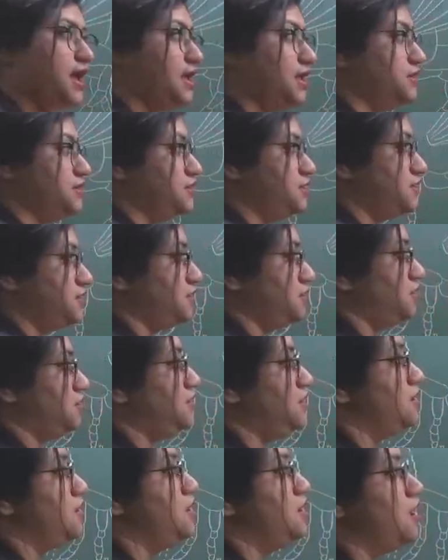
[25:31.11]
and
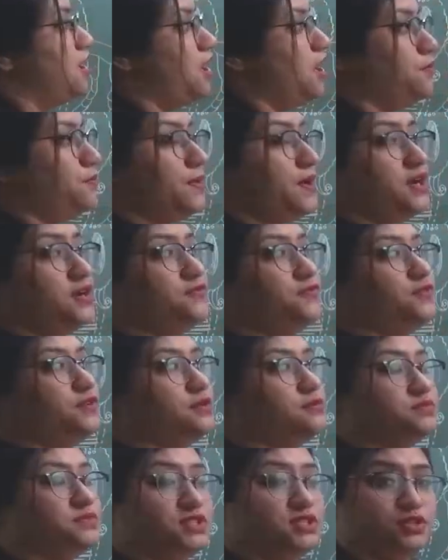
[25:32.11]

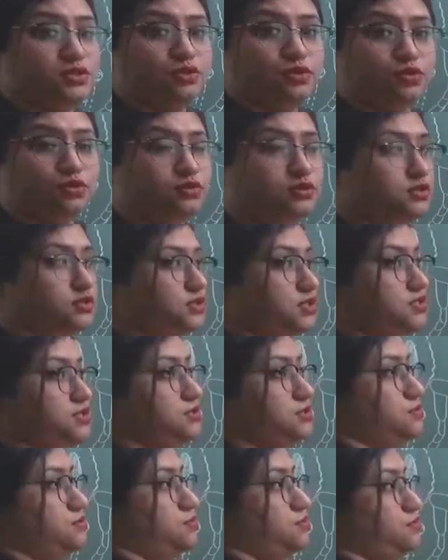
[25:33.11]
apart from the whole
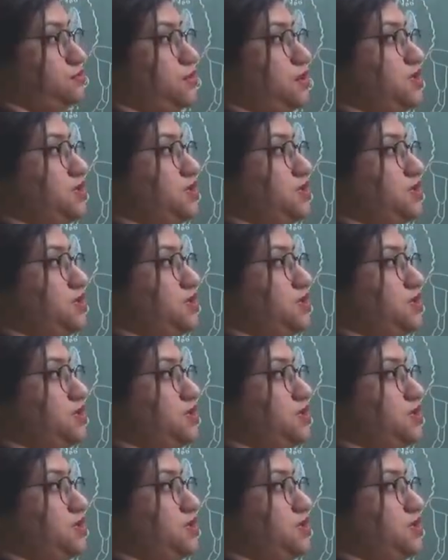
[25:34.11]
this